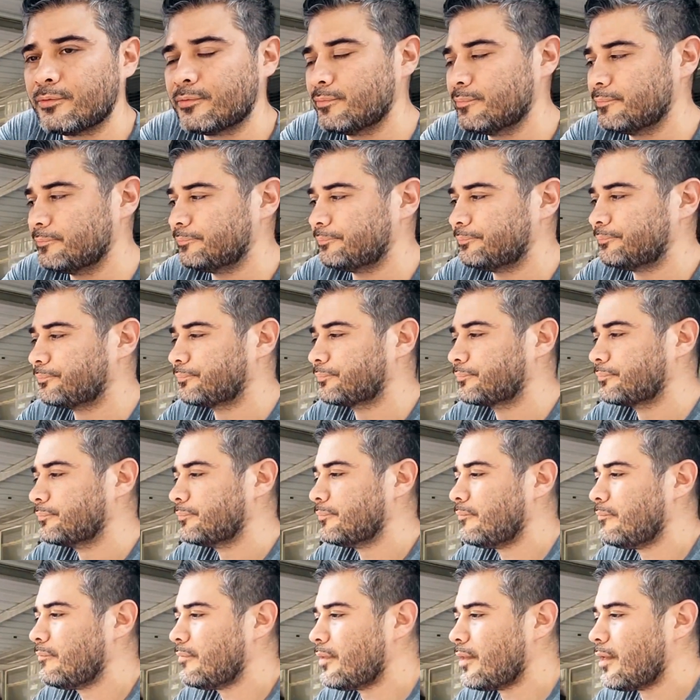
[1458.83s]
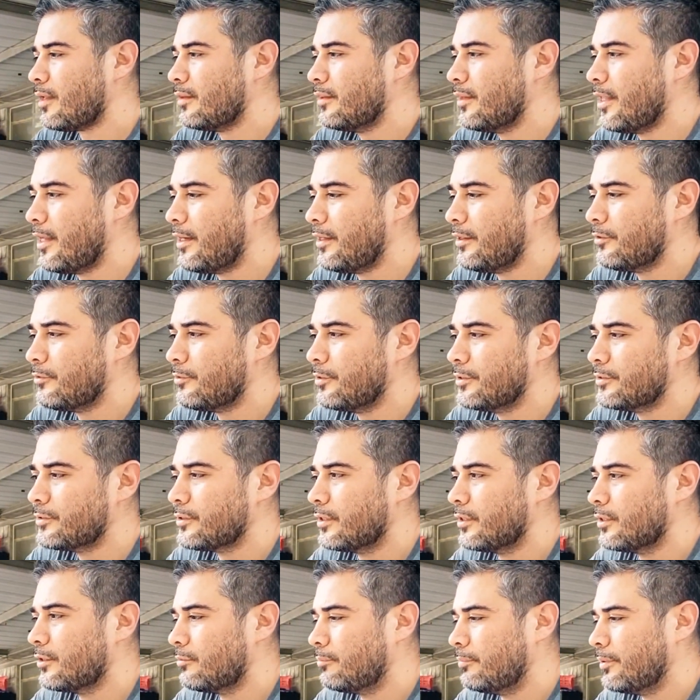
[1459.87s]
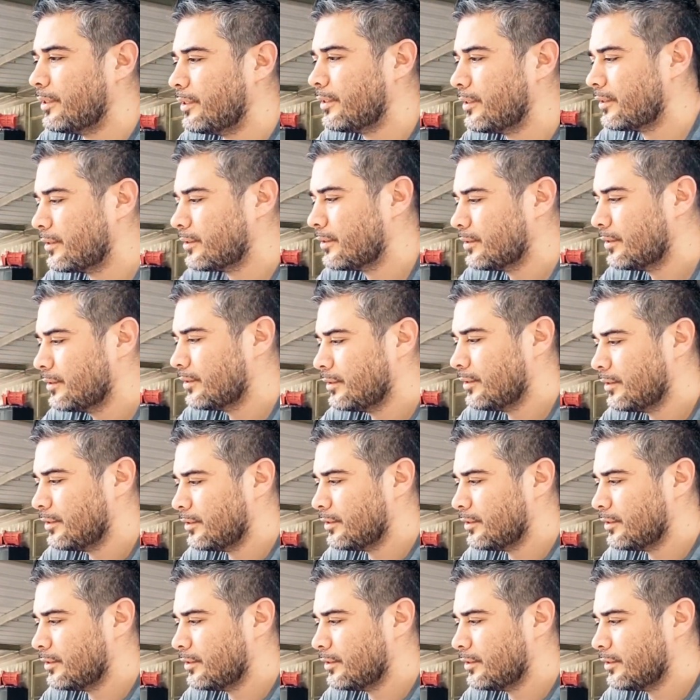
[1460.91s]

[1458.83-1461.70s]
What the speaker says: So that increased a little bit.